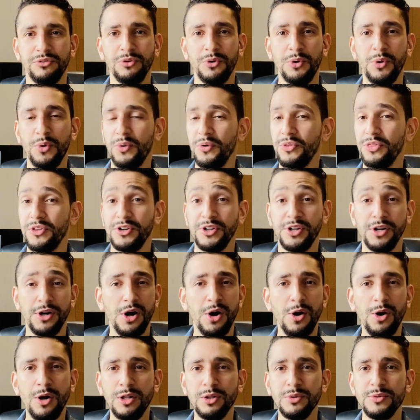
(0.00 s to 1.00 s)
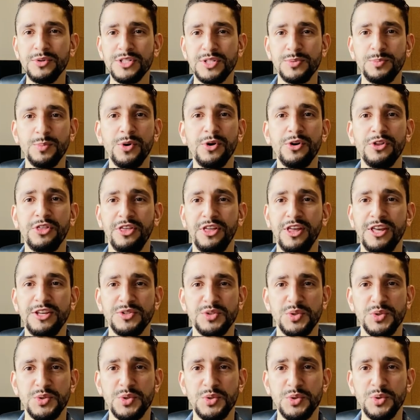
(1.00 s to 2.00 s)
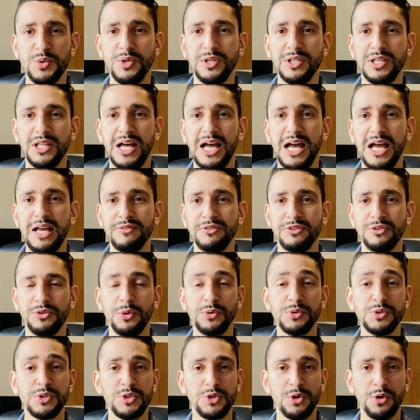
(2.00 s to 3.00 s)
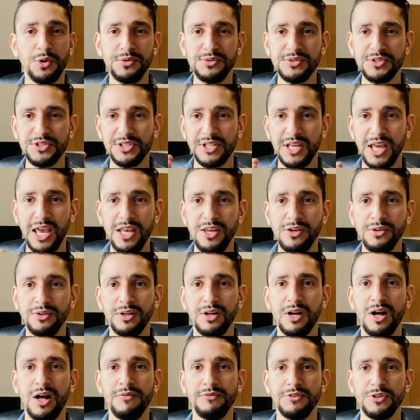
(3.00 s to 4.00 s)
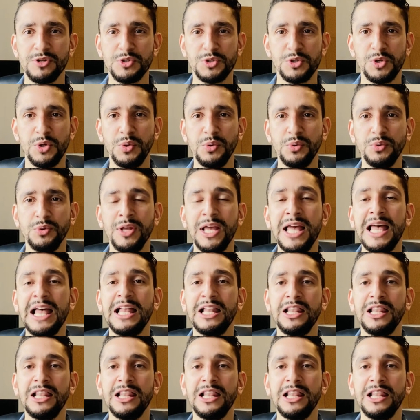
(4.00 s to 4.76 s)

So there are always more things to do in life. So don't stay in your comfort zone.